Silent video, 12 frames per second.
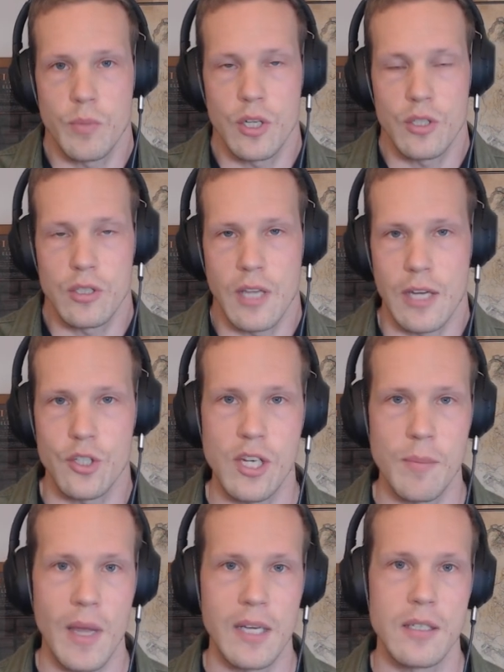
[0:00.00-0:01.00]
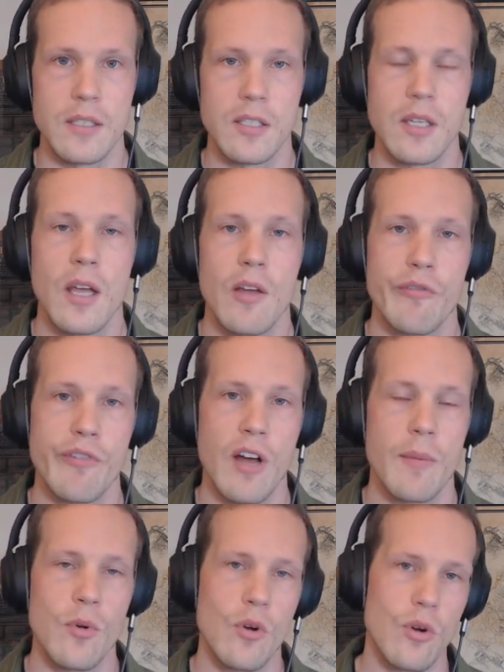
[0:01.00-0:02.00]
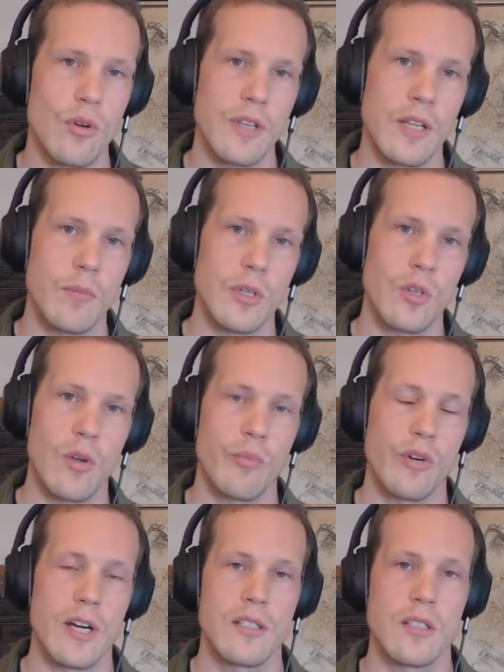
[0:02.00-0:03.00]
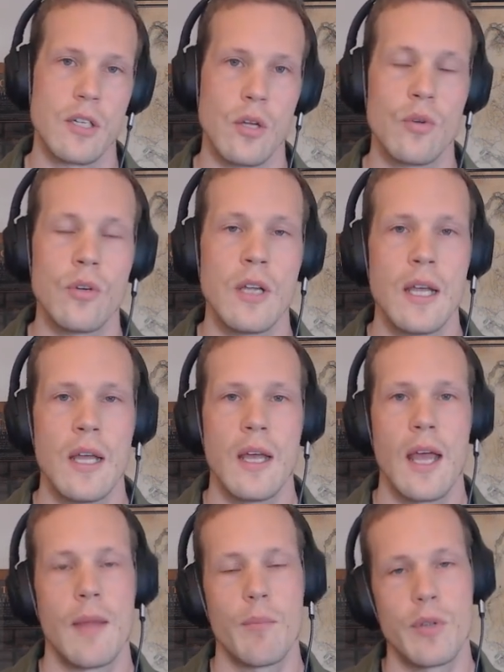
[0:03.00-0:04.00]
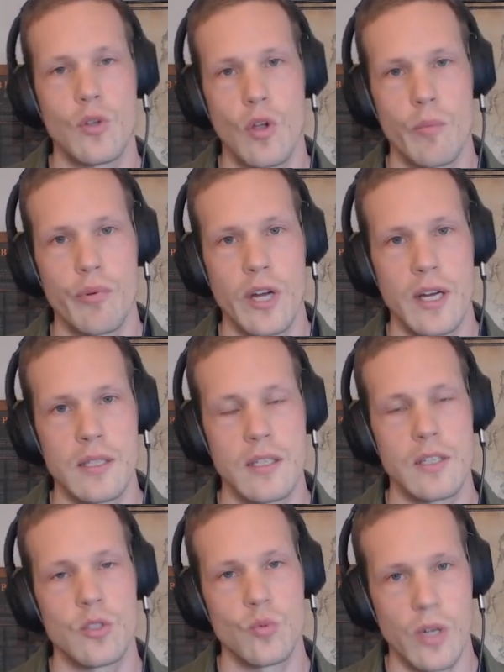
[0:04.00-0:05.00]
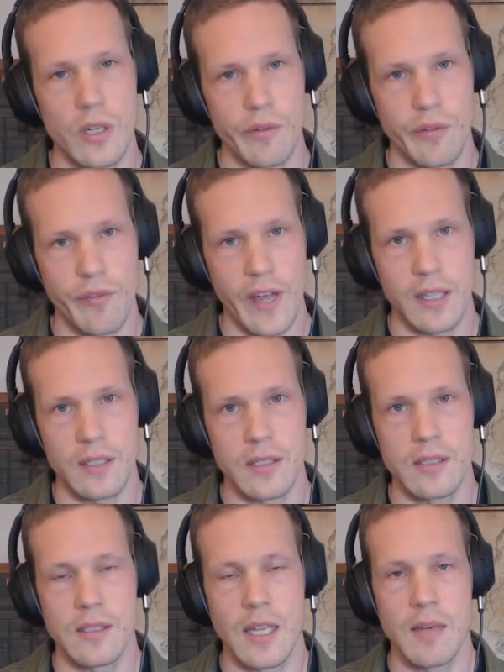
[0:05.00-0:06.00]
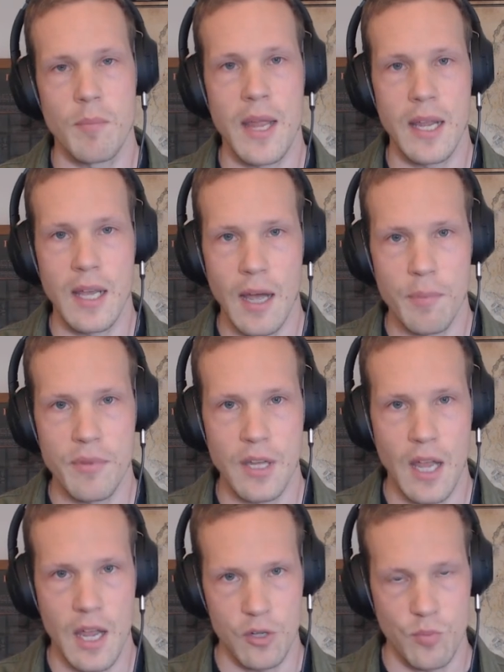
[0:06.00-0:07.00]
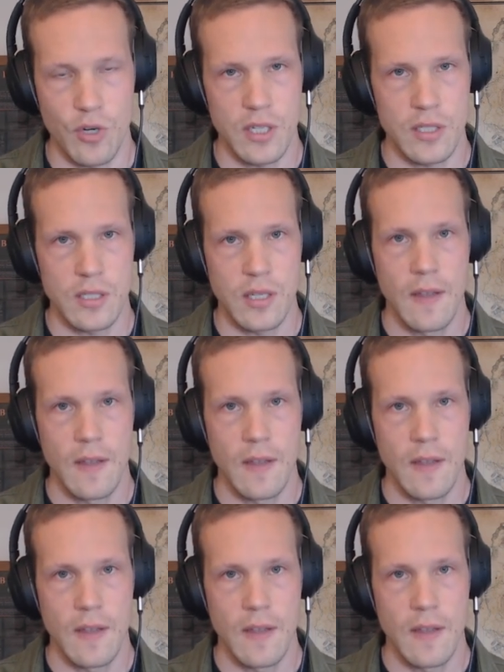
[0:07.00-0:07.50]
because it actually matters far more than Bitcoin prices alone. And Bitcoin price is one of the factors that make up the hash price.